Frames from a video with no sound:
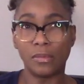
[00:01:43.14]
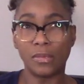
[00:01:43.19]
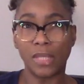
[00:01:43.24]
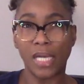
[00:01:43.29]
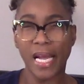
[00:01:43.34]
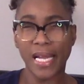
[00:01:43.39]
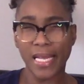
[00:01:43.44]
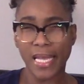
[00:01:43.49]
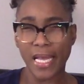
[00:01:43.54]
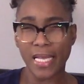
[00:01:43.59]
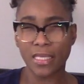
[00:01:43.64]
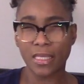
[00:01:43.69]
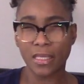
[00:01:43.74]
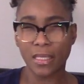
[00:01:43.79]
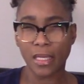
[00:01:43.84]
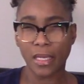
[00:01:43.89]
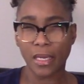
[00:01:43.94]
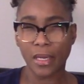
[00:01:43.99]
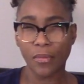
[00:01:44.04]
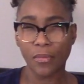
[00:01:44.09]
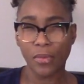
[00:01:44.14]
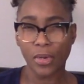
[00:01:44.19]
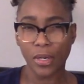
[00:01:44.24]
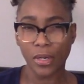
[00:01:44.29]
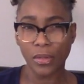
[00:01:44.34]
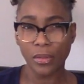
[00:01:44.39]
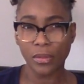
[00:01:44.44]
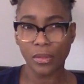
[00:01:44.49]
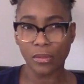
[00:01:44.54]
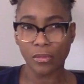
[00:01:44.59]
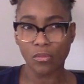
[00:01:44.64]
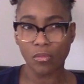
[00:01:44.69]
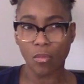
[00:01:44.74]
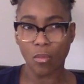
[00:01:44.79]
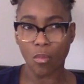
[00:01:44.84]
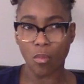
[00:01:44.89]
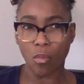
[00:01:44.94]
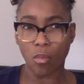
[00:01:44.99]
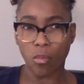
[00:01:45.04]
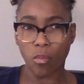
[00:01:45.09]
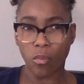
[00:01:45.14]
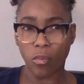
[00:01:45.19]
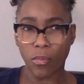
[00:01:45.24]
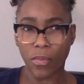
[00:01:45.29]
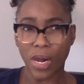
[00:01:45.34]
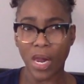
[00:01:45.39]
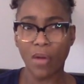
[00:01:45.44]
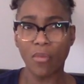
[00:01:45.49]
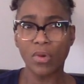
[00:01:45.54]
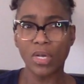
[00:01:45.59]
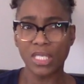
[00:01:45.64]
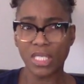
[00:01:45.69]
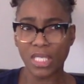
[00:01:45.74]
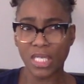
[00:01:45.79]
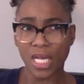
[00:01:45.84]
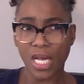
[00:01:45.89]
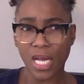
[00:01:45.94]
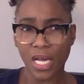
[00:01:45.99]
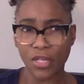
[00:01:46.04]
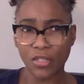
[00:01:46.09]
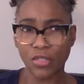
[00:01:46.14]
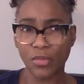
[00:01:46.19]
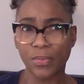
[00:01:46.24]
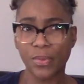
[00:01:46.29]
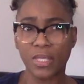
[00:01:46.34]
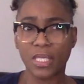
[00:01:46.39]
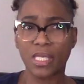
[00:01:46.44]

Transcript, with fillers: I got sick at work. I wasn't 100%